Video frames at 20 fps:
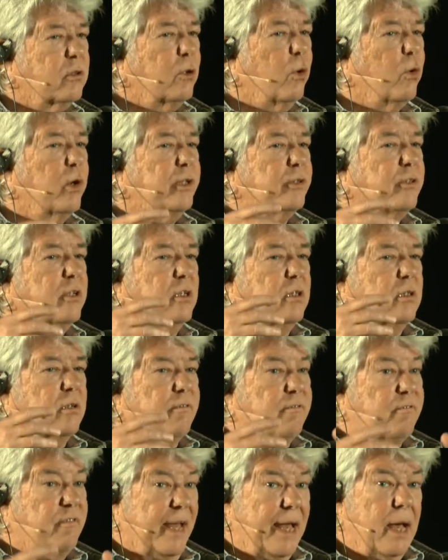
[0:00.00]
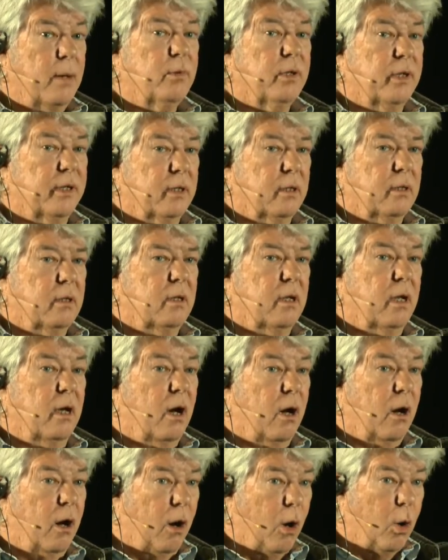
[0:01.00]
loyalty to family
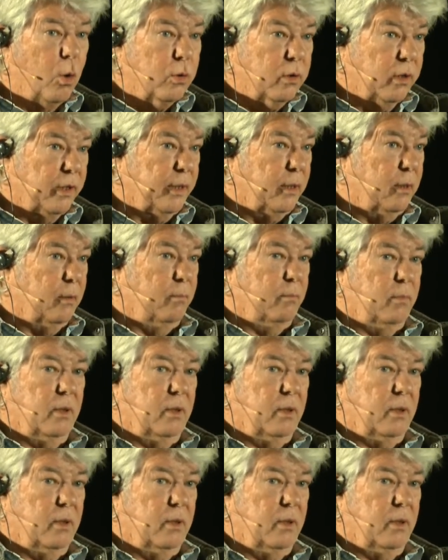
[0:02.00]
only,